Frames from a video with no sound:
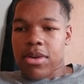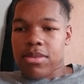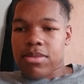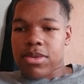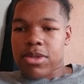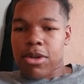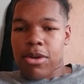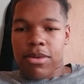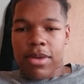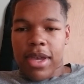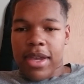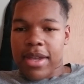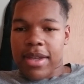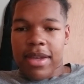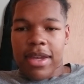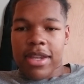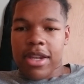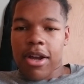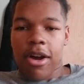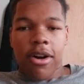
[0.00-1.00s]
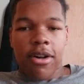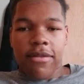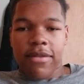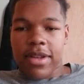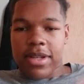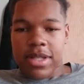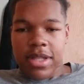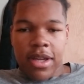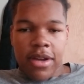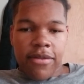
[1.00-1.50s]
So like, and all of
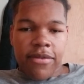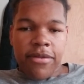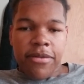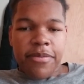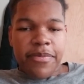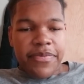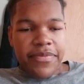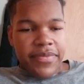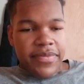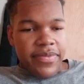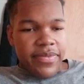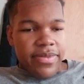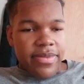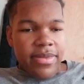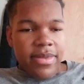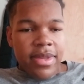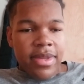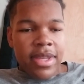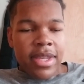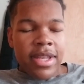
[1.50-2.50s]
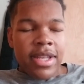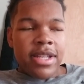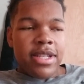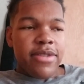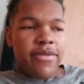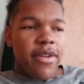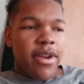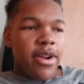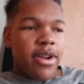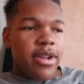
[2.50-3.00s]
that stuff is
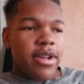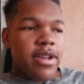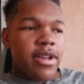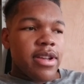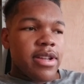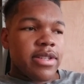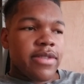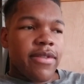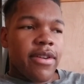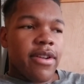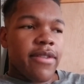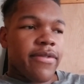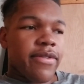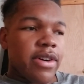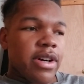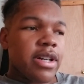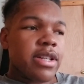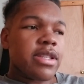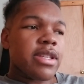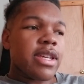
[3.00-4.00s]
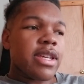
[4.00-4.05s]
very fun,